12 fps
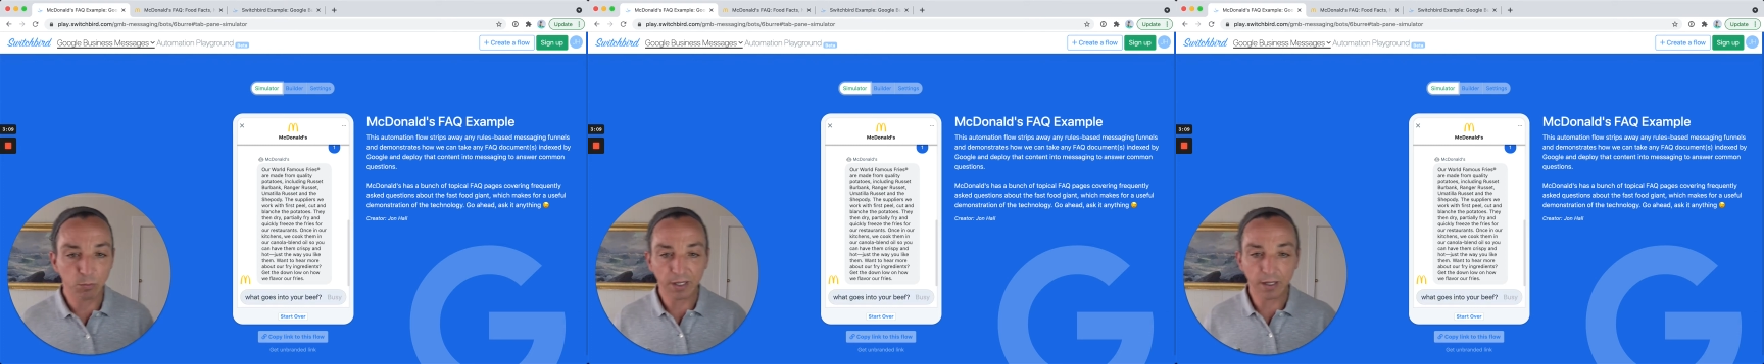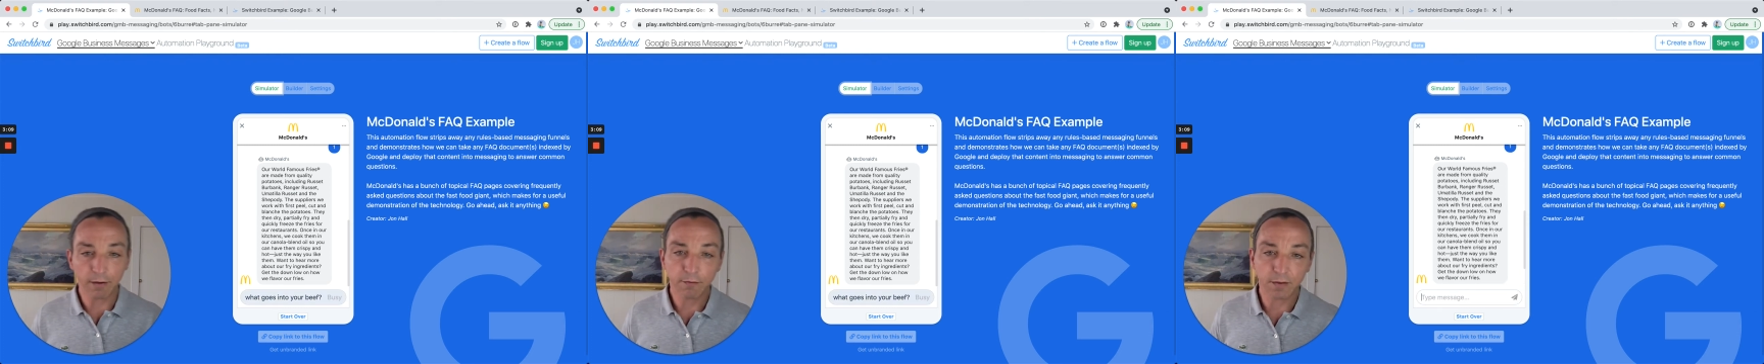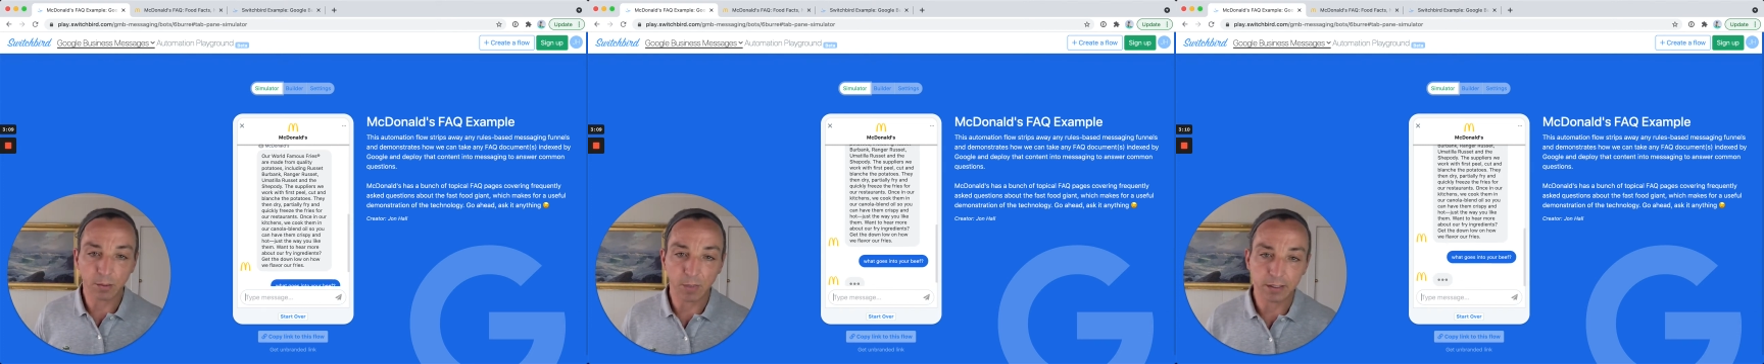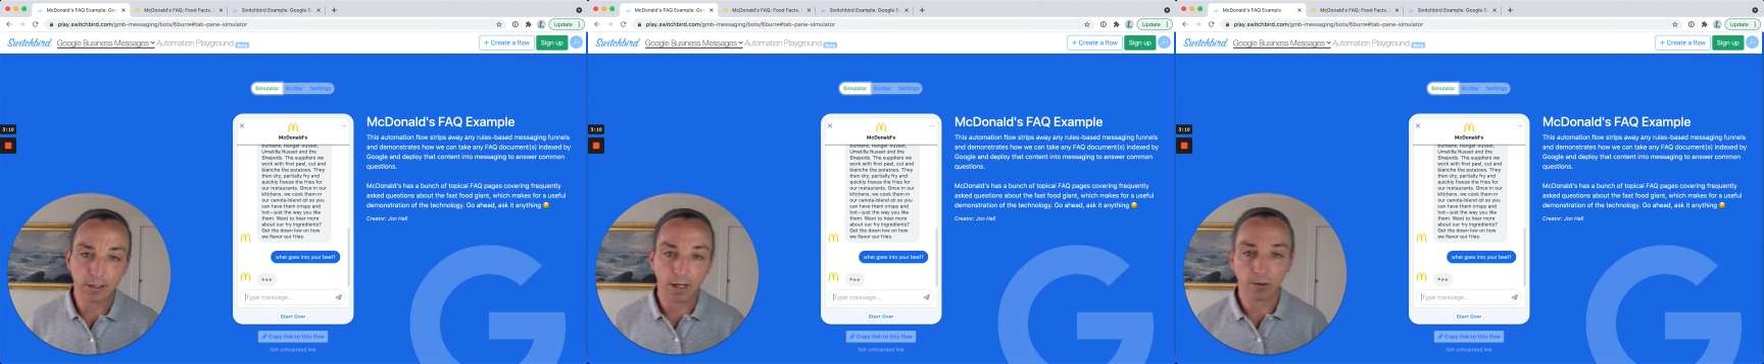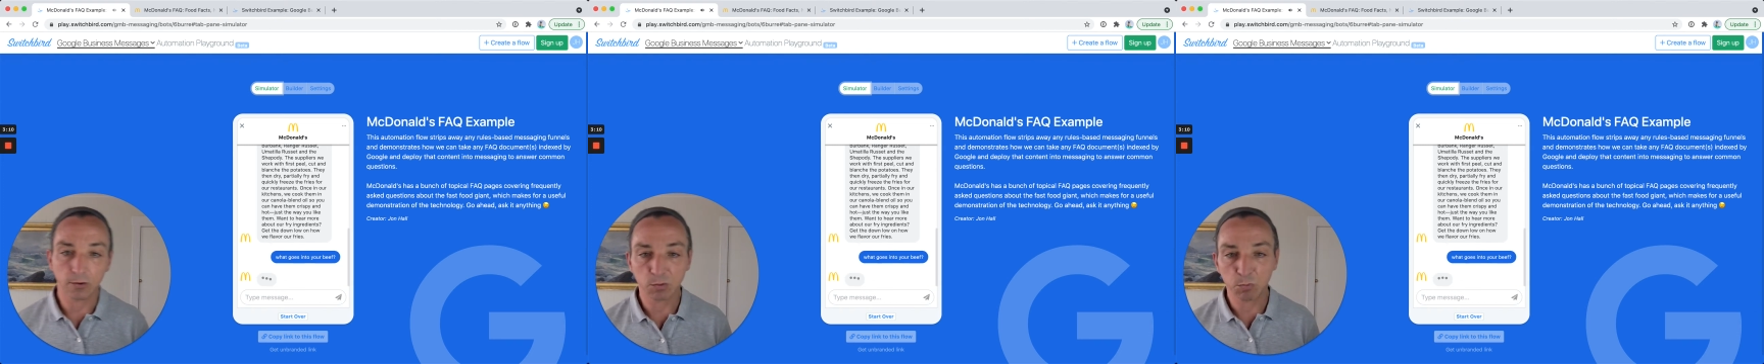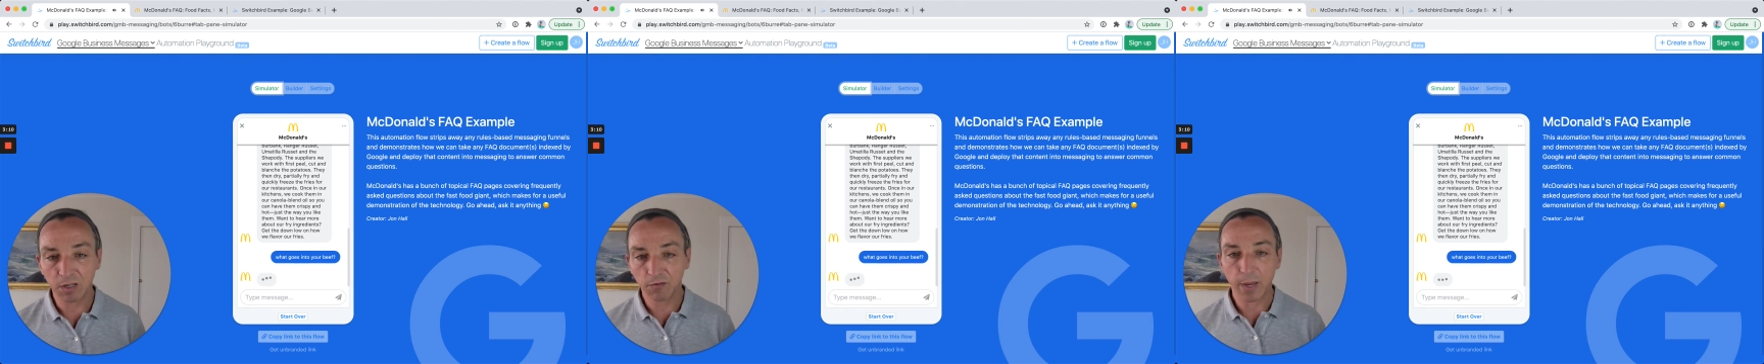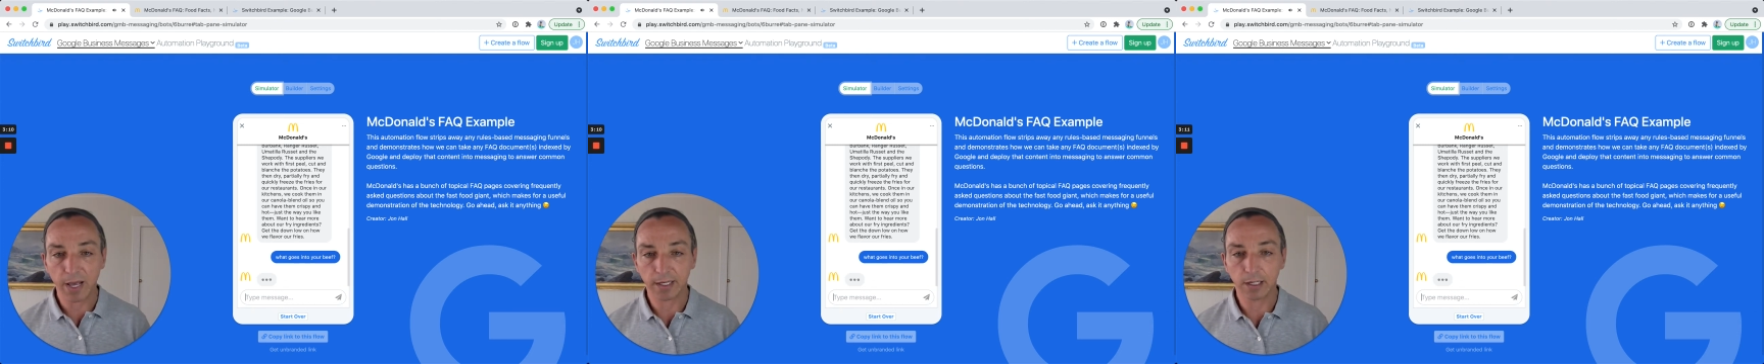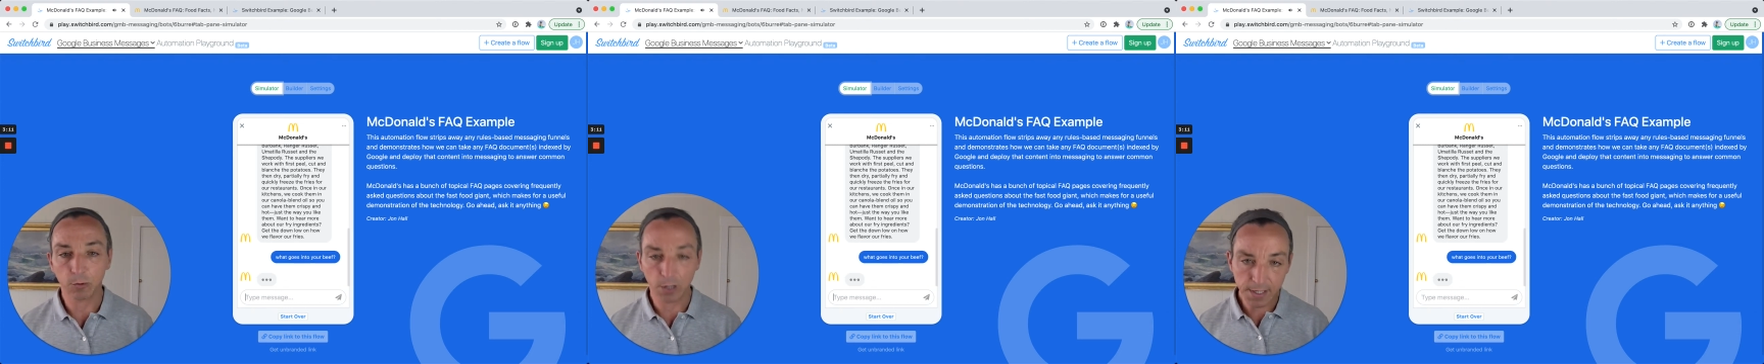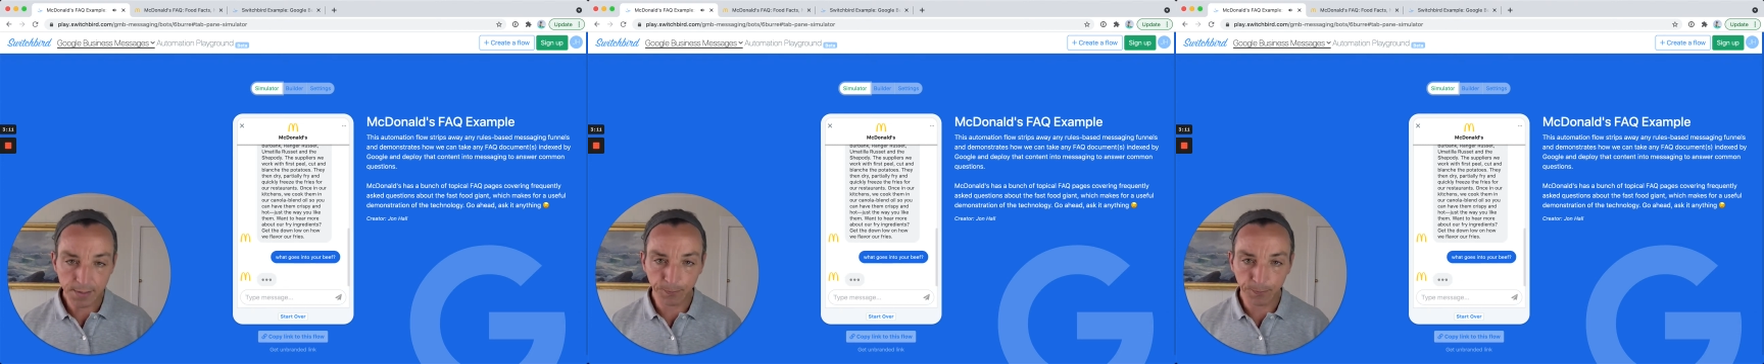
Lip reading: beef in a McDonald's beef patty, right?